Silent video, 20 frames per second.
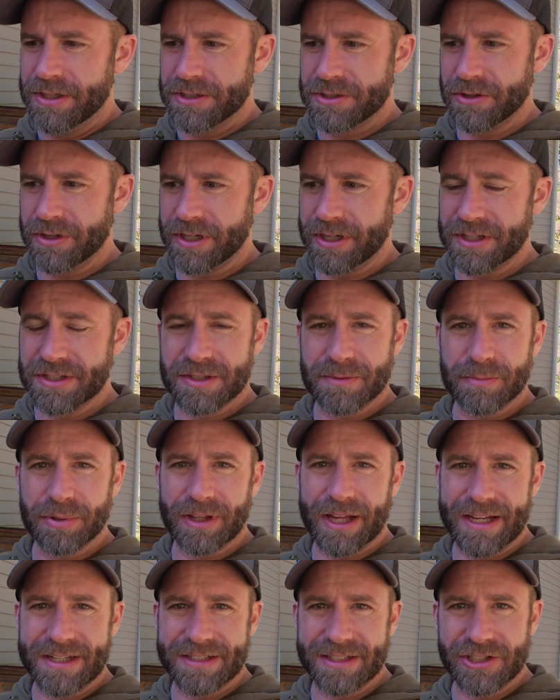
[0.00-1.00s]
So getting some
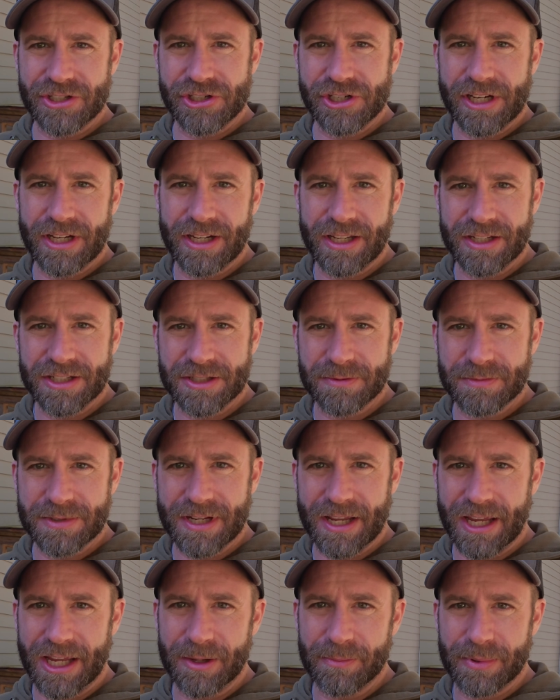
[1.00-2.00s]
plastic sheeting, some
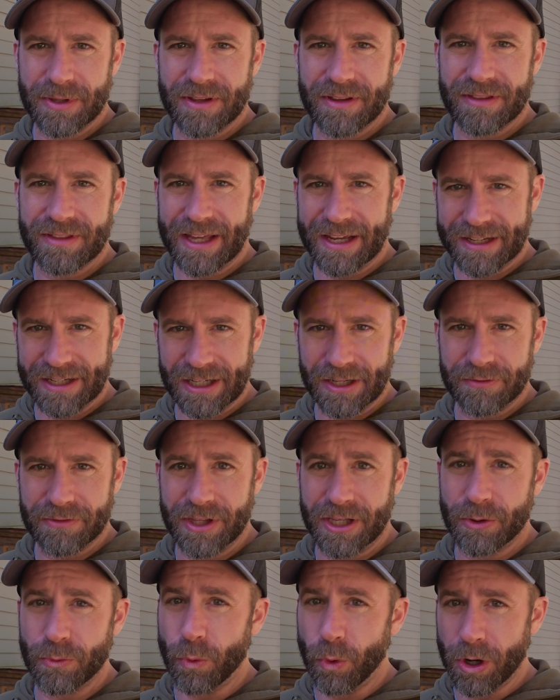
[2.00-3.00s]
tape, that kind of
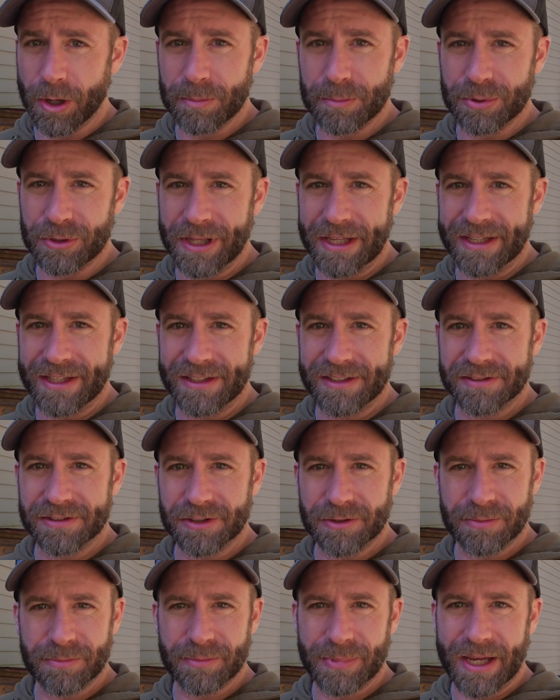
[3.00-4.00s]
thing, warm blankets,
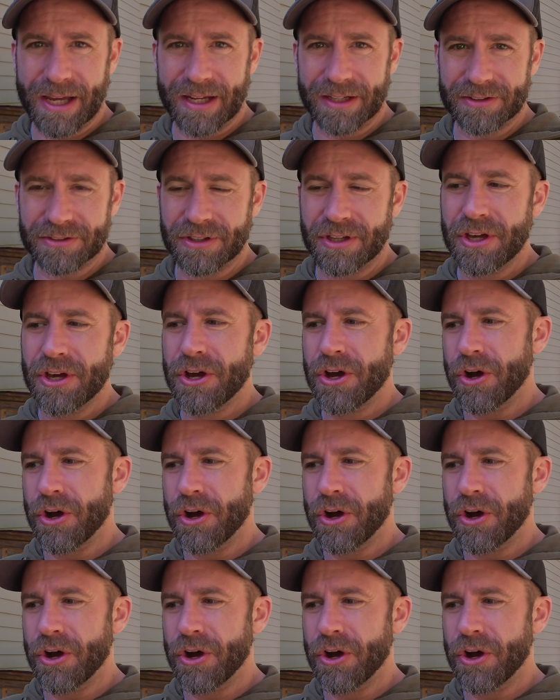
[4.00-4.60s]
sleeping bags,